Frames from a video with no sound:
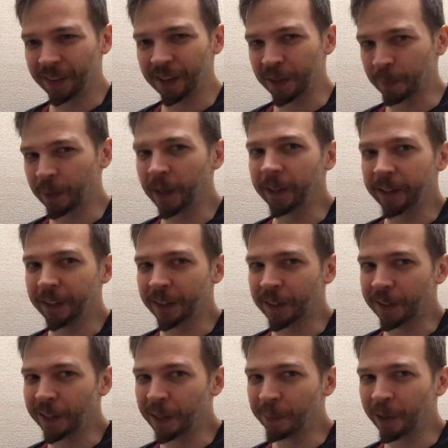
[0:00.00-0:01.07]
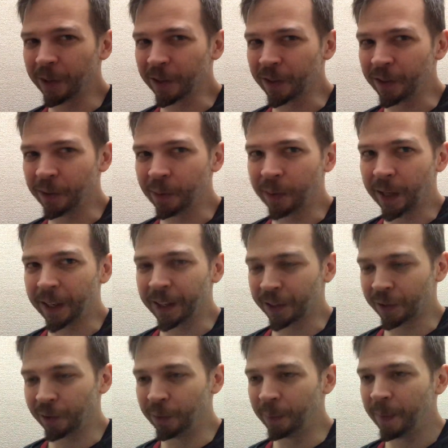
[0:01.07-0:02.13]
It's probably on Steam also, I'd
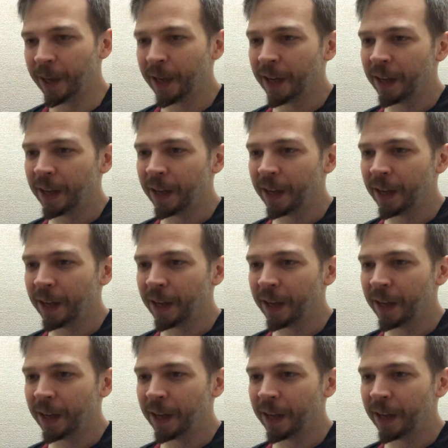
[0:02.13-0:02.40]
assume.